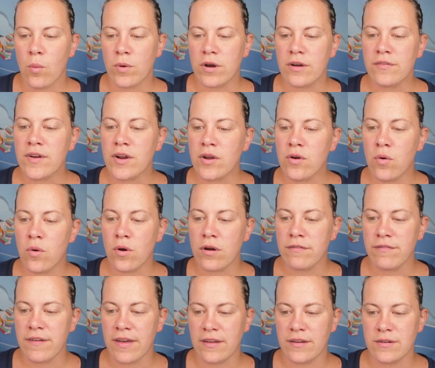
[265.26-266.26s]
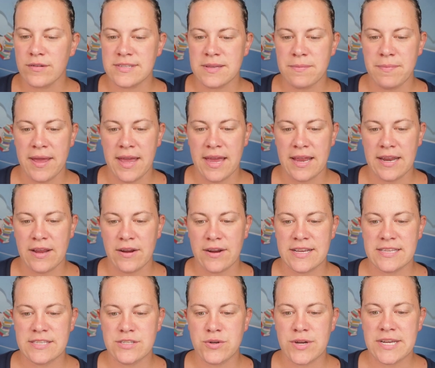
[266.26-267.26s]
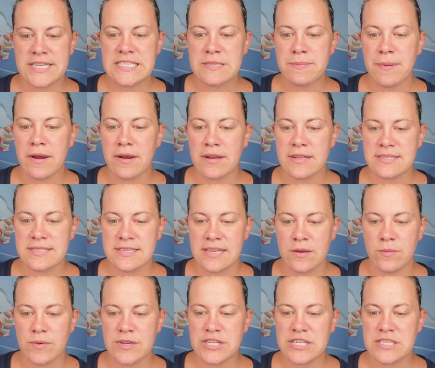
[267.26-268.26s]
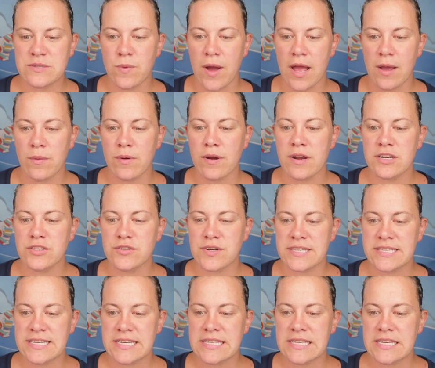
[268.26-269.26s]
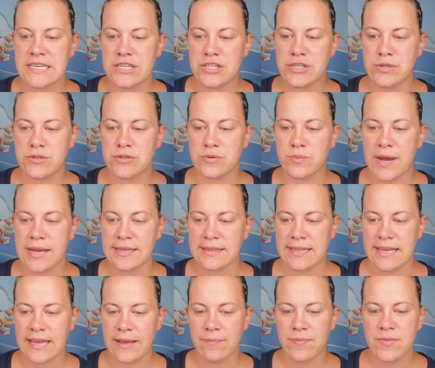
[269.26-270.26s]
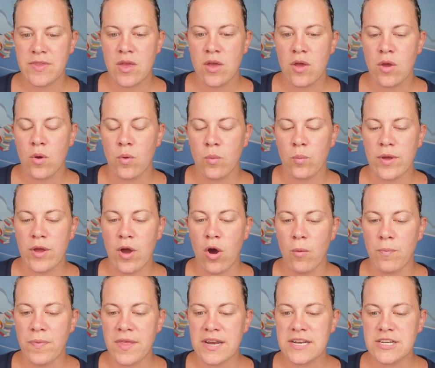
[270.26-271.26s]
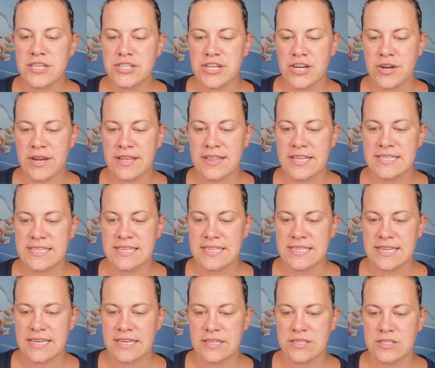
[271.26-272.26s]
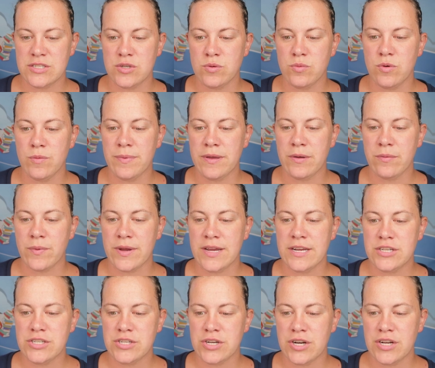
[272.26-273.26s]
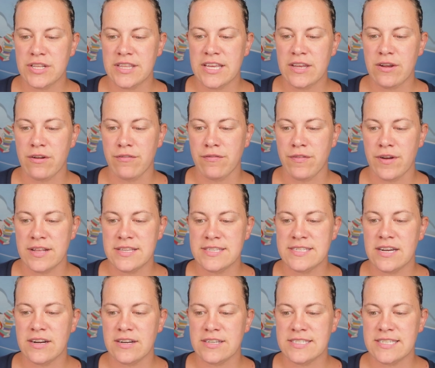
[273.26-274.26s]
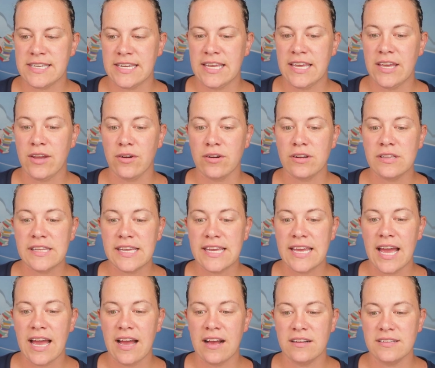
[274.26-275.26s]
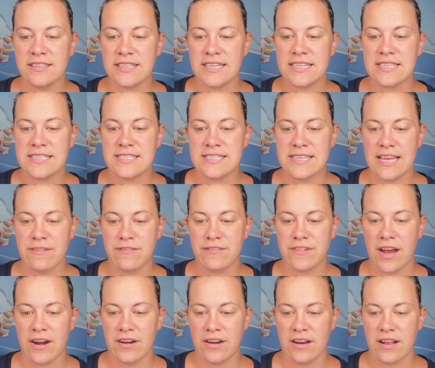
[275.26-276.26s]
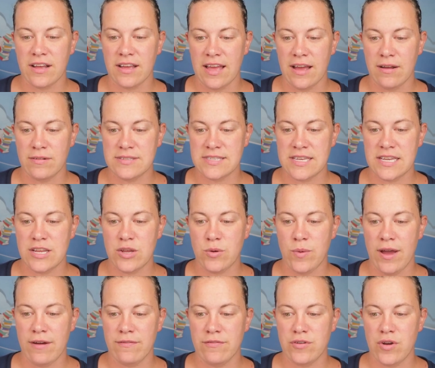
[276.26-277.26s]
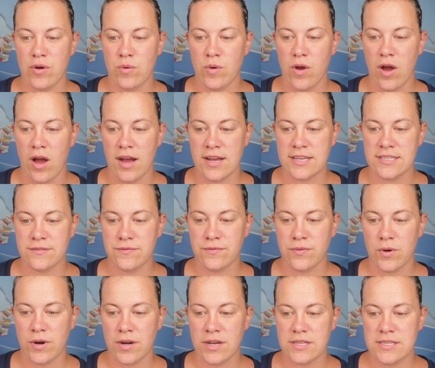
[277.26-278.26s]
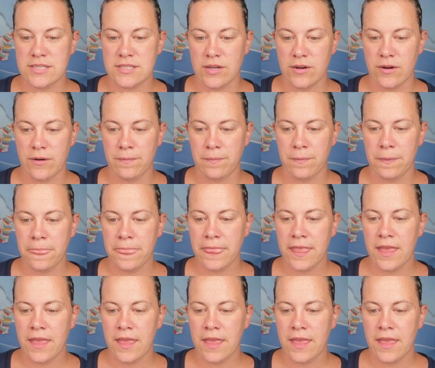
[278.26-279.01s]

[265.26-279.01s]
One of our core values at Payoneer is transparency, which is why we're addressing the issue directly. We hope that in sharing the details, you will be reassured that your funds are securely held in safeguarded accounts and you have no cause for concern.